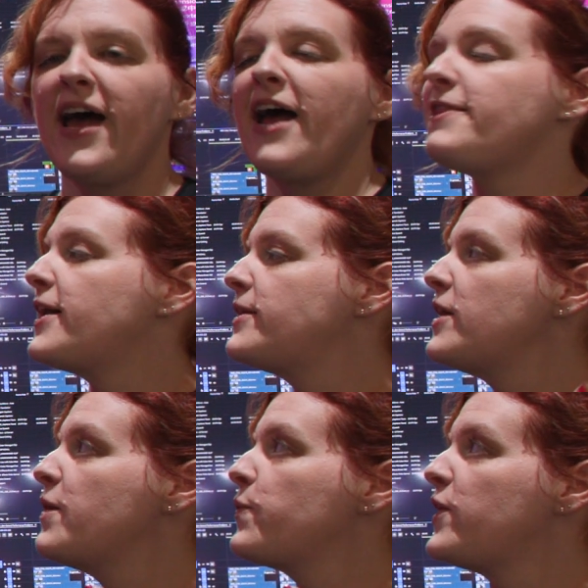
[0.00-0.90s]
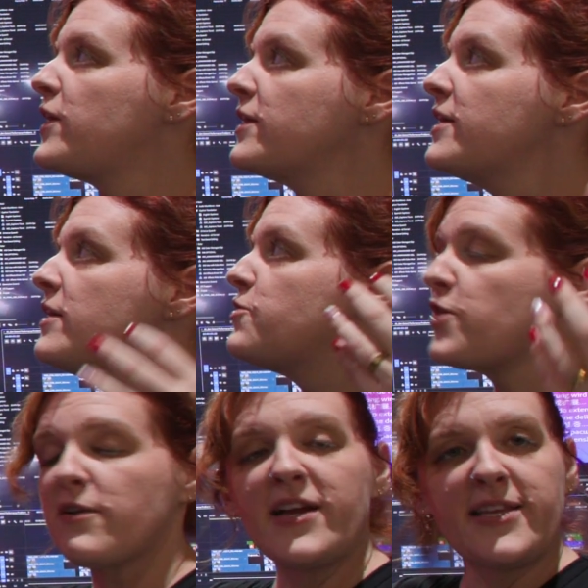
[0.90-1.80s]
And then it will
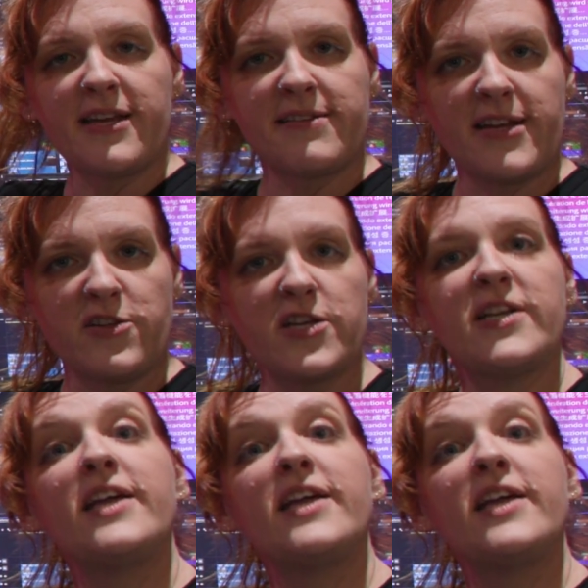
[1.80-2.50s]
generate the extension